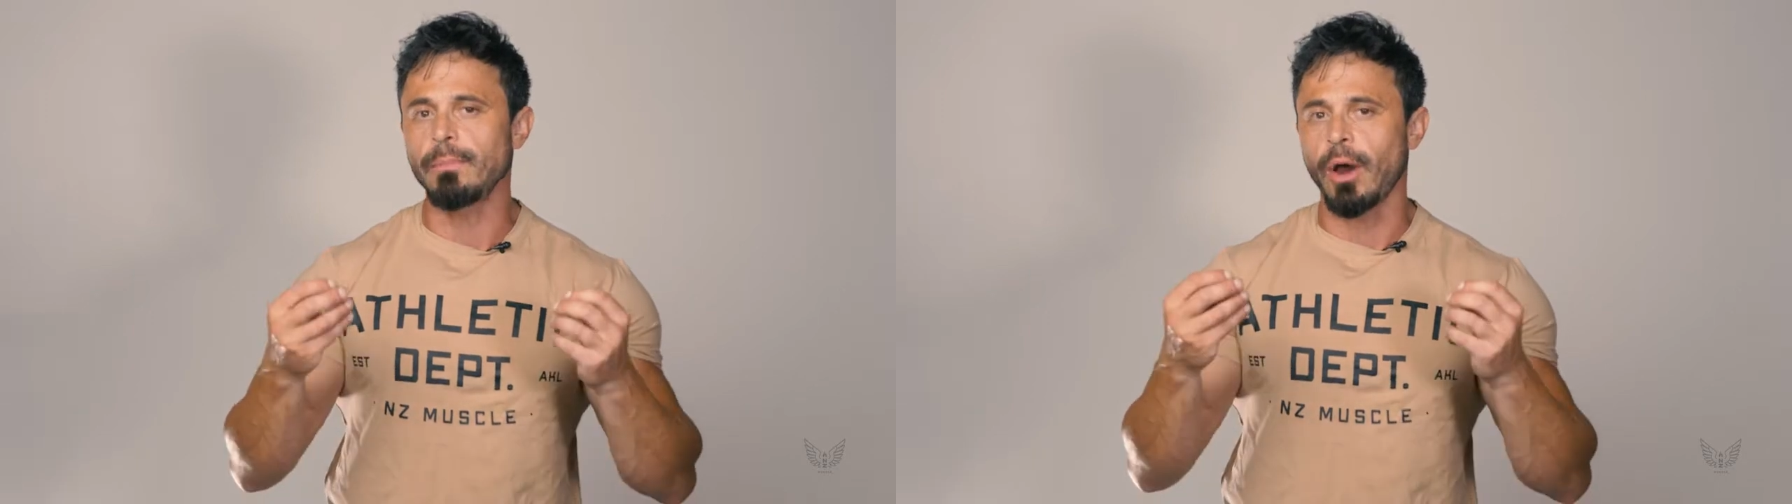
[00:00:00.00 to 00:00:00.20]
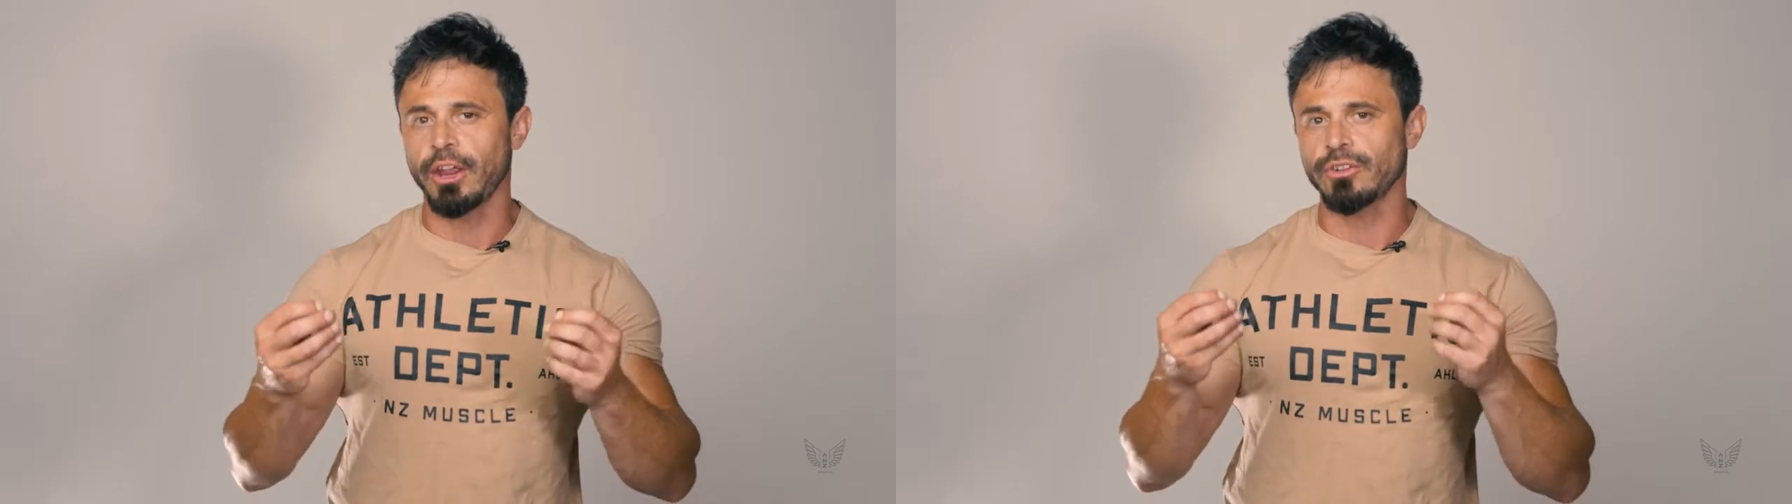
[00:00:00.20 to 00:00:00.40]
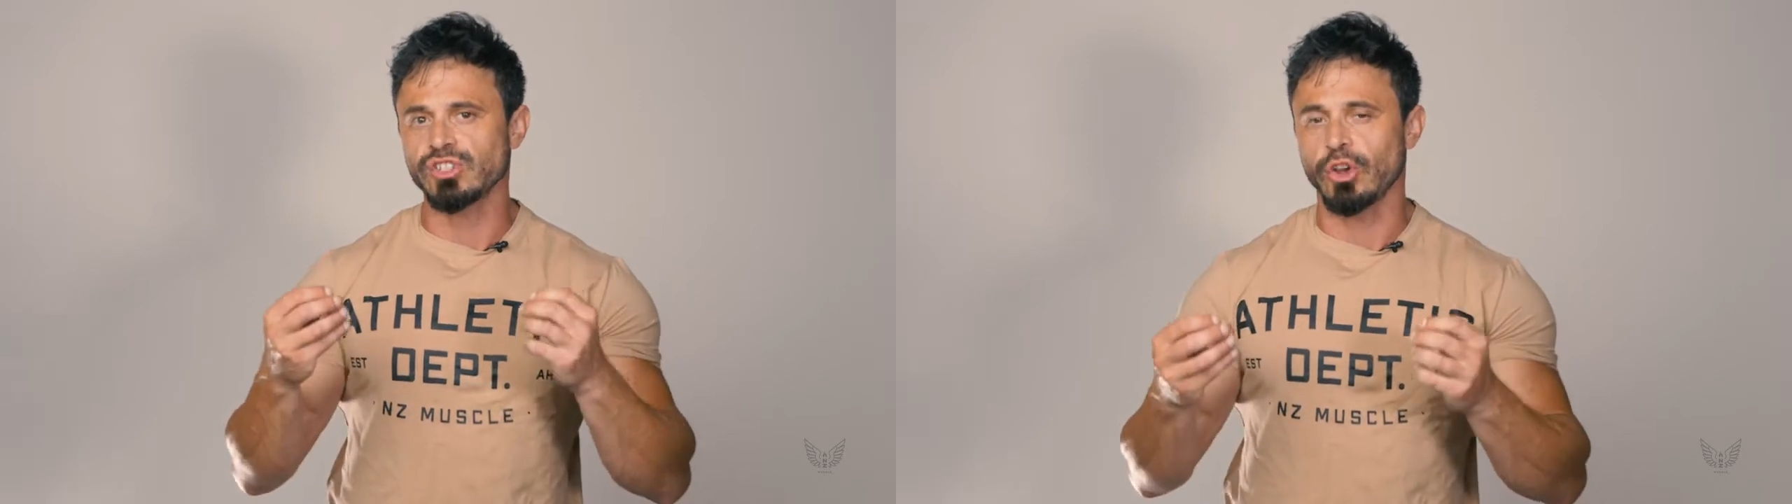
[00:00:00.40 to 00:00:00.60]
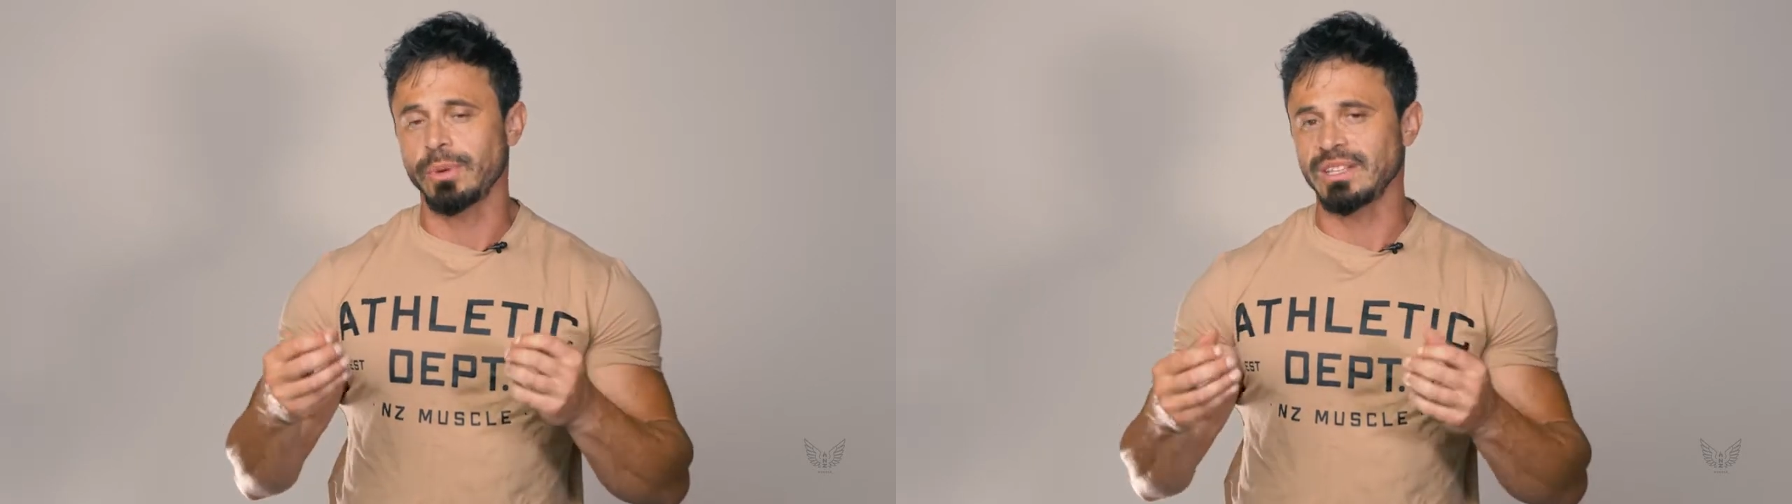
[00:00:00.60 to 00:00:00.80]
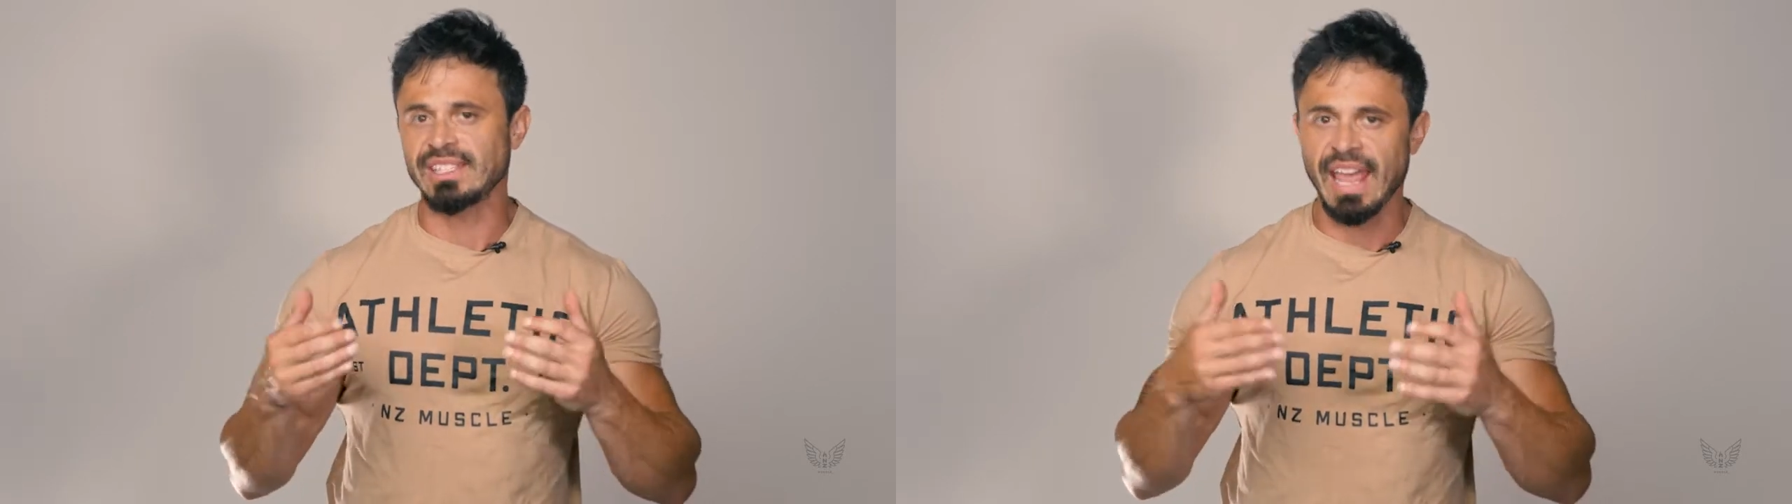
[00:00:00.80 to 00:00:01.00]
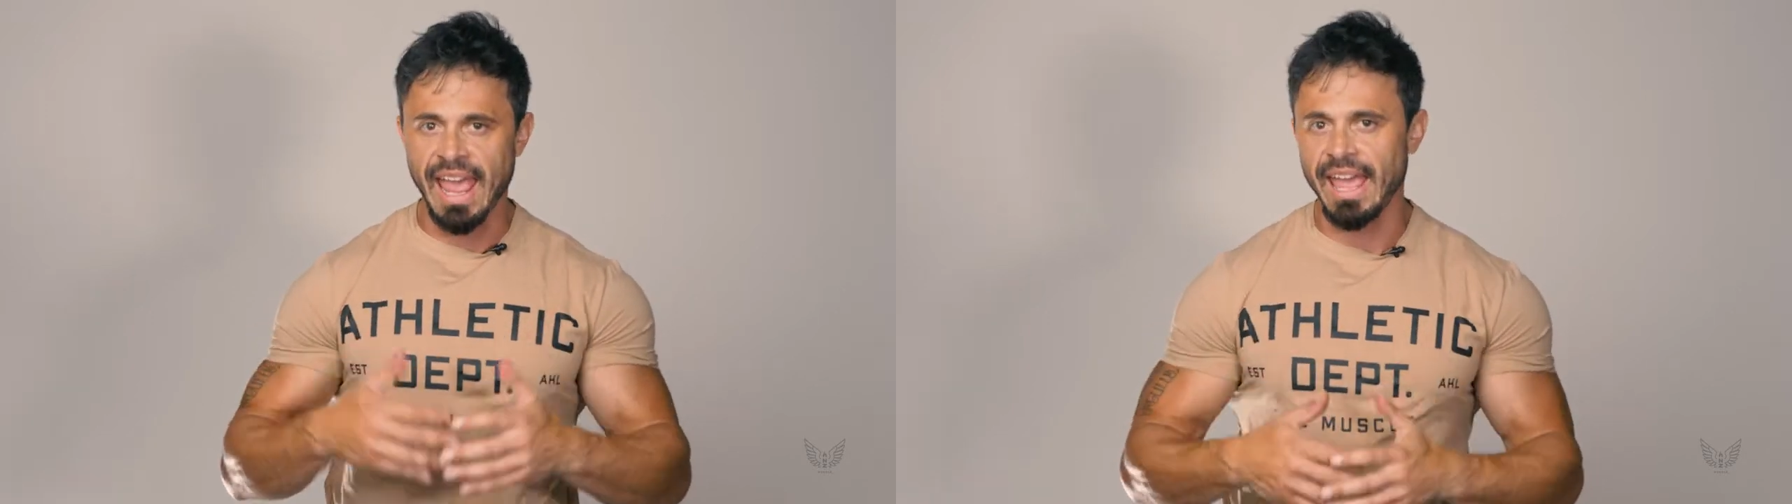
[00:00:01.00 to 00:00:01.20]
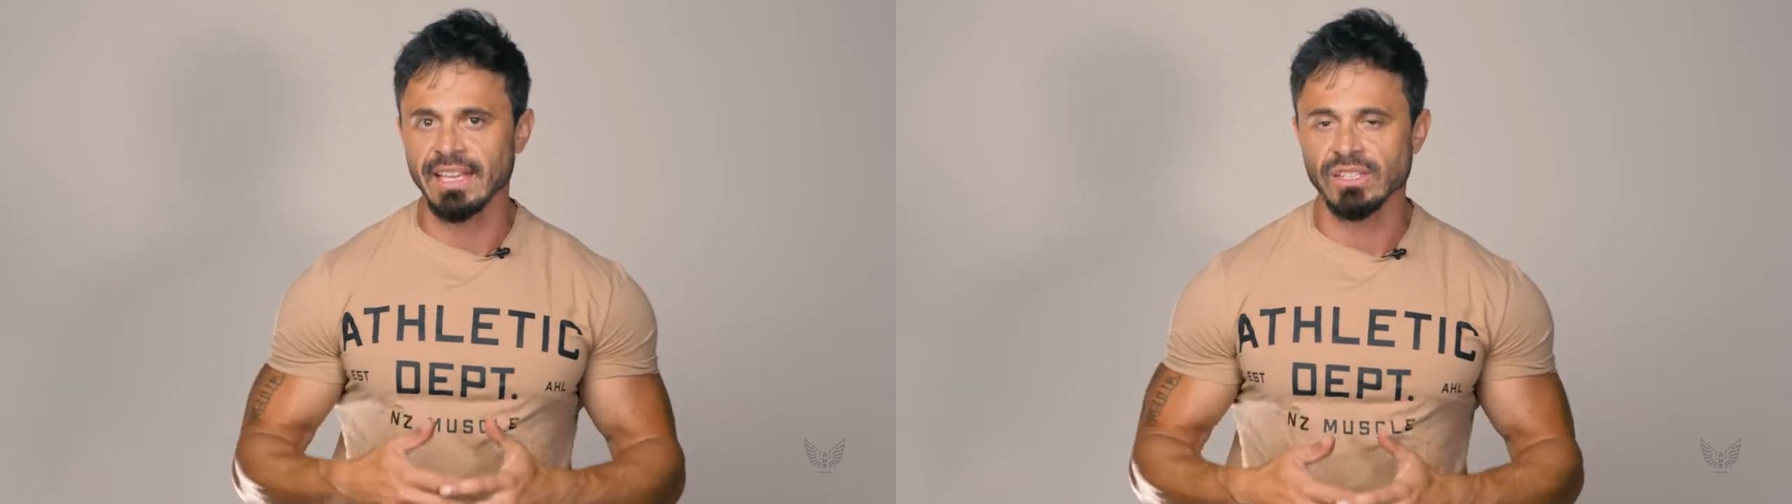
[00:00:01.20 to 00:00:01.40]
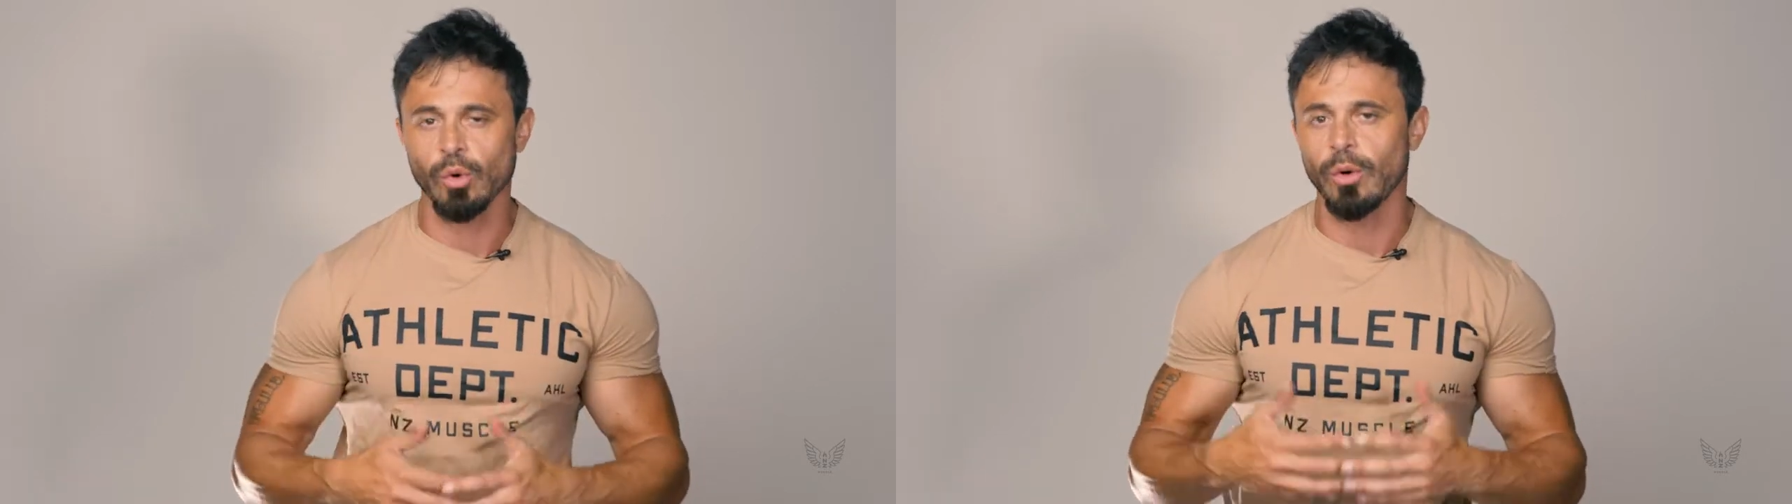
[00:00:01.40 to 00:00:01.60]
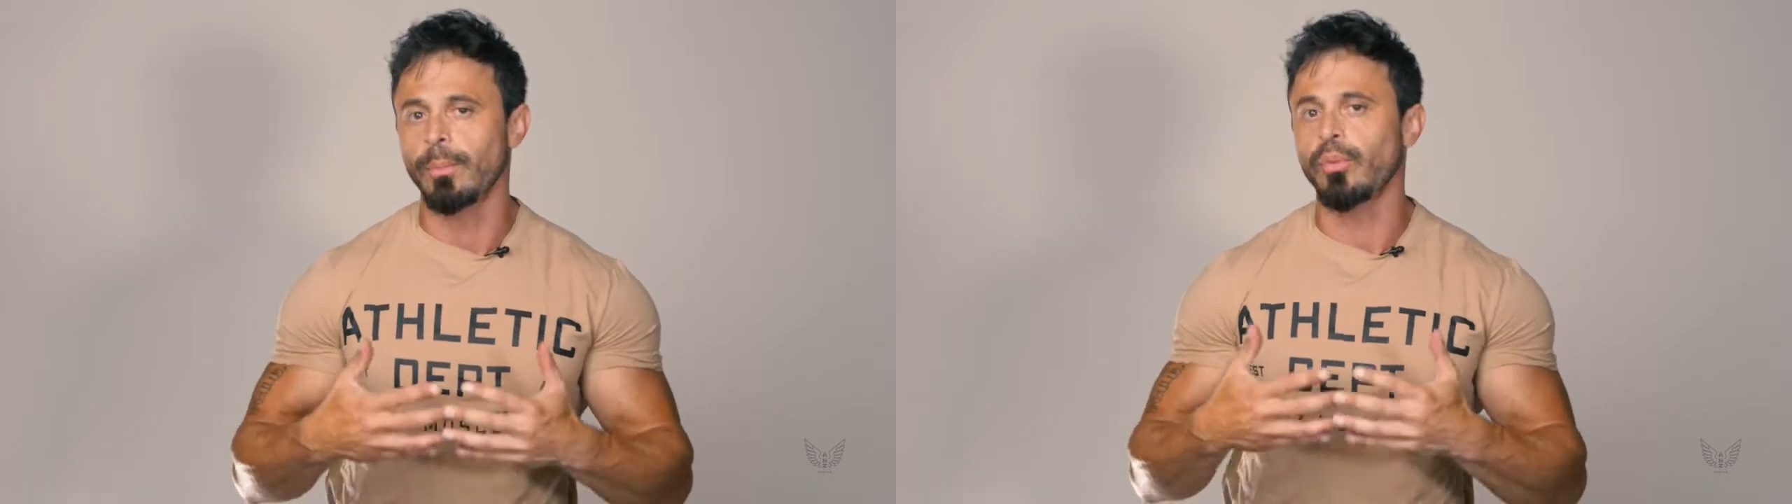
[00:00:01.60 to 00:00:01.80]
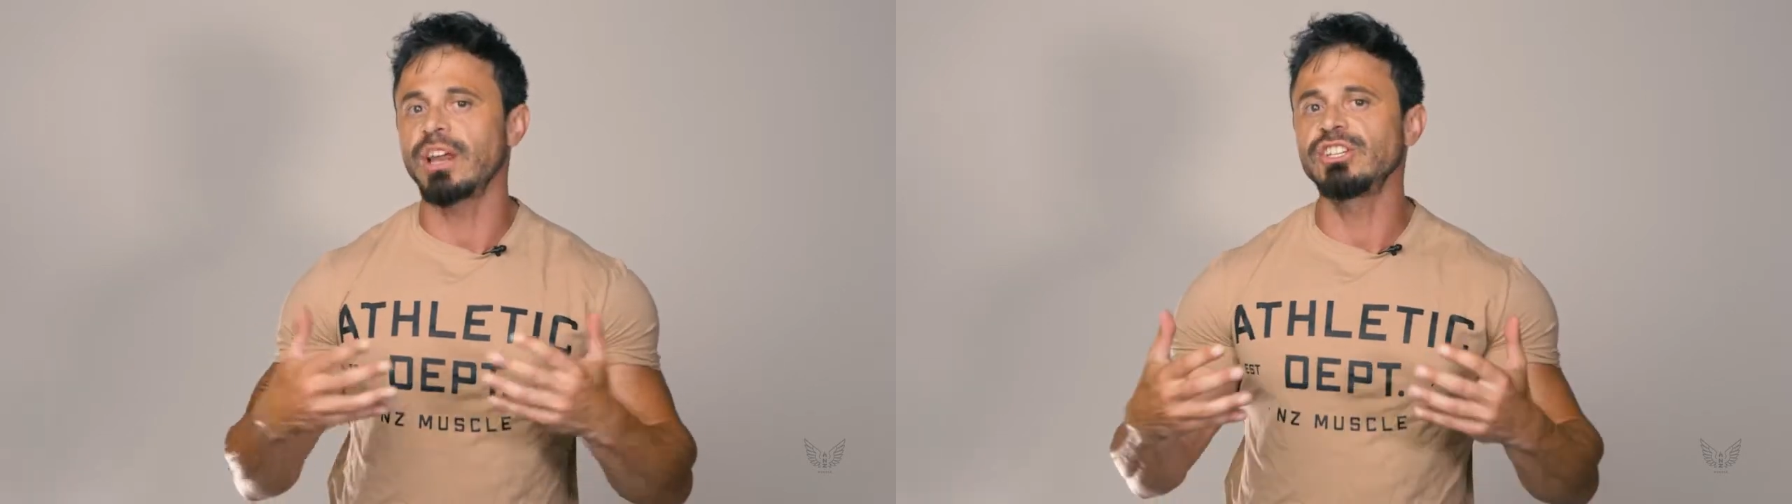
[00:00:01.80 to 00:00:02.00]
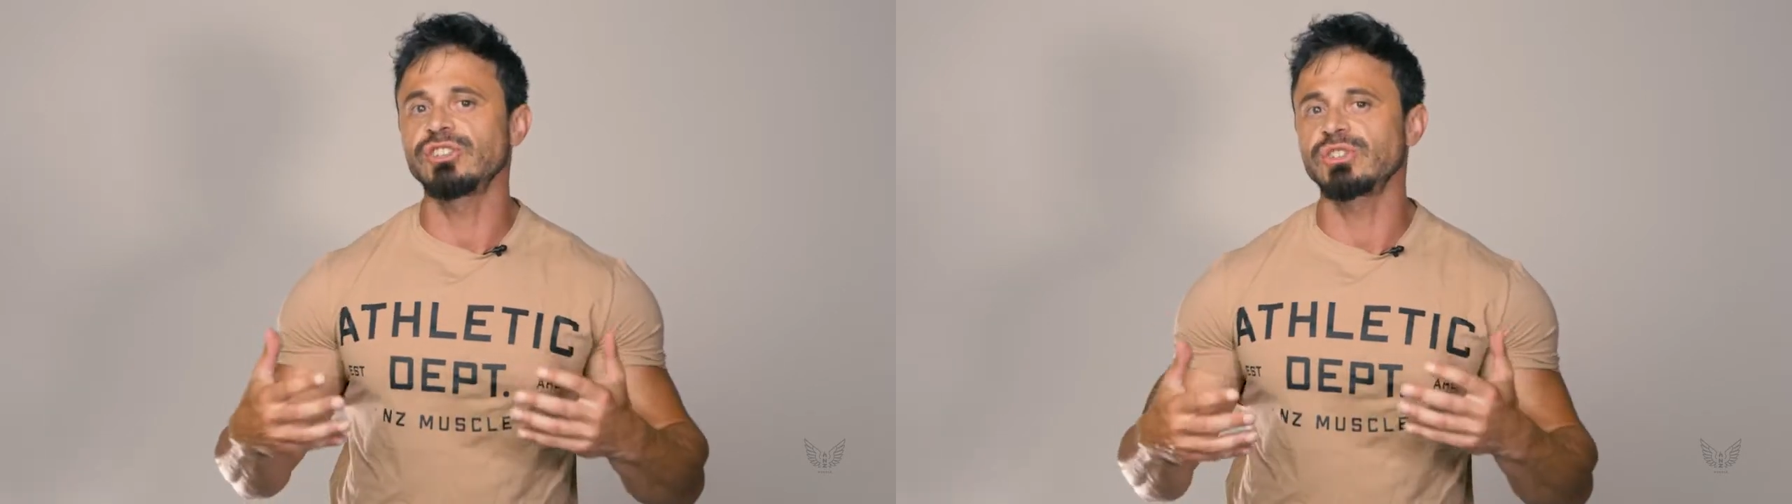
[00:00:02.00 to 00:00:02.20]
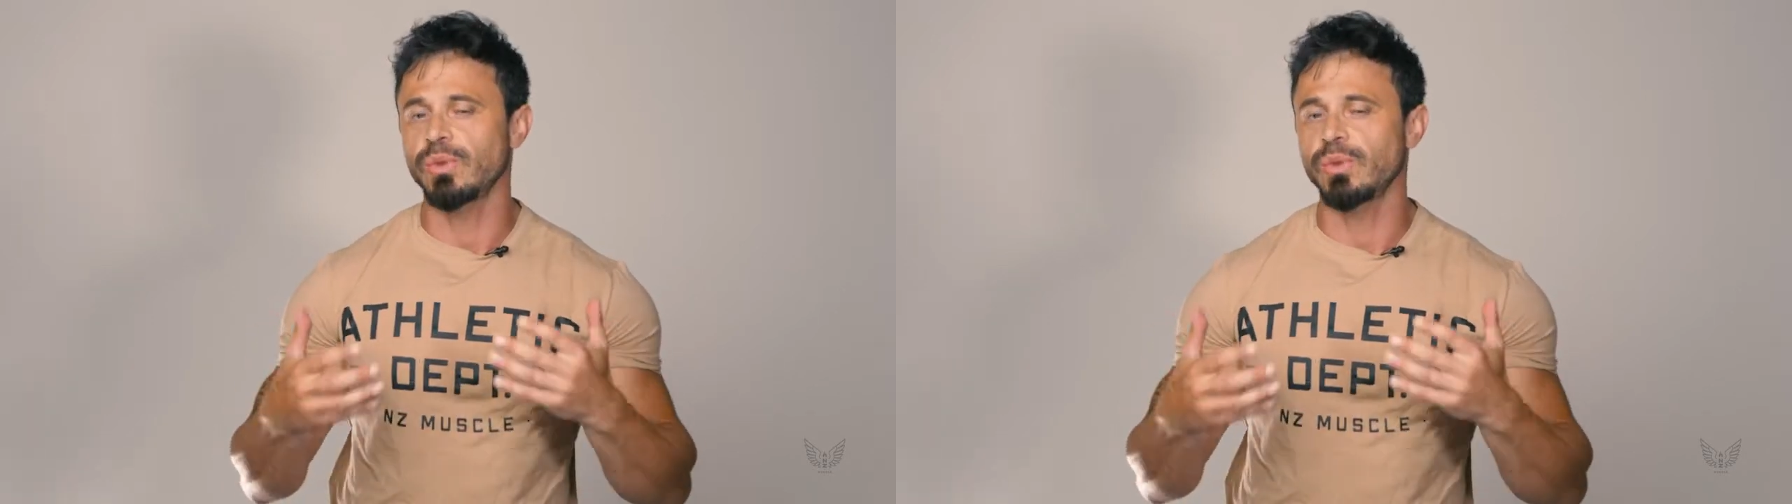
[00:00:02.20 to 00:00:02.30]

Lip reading: microscopic tears or abrasions